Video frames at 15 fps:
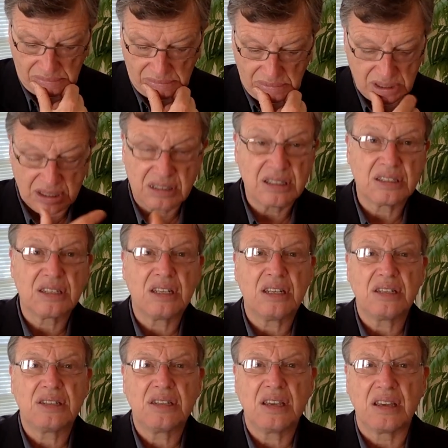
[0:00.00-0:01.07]
This is the
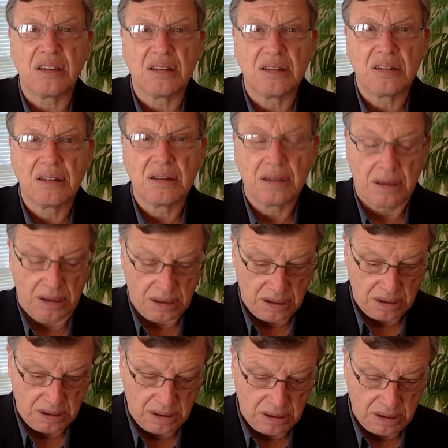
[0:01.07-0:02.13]
CDC.
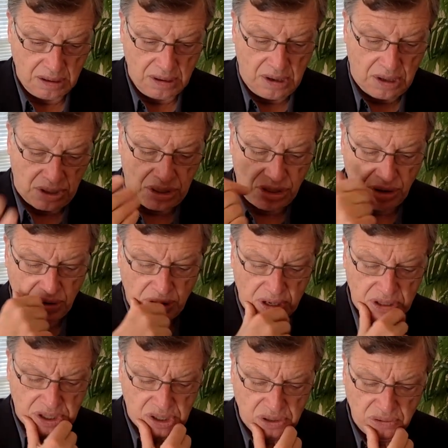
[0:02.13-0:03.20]
The third
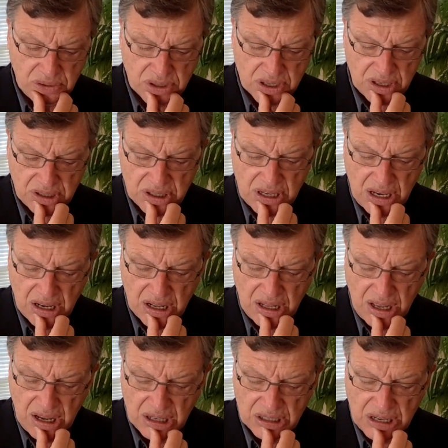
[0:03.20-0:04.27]
is students can stay in
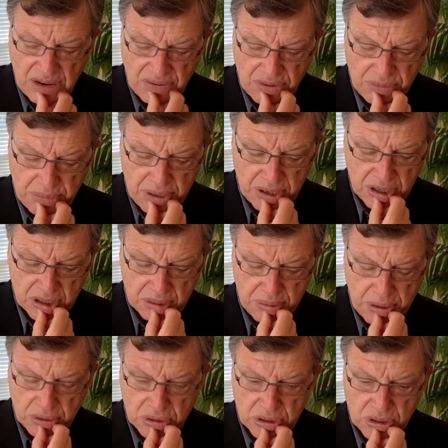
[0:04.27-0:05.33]
class after being
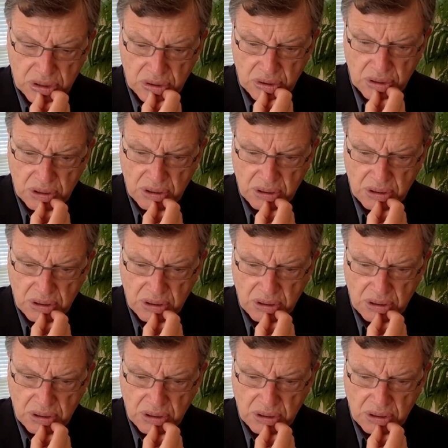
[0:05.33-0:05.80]
exposed to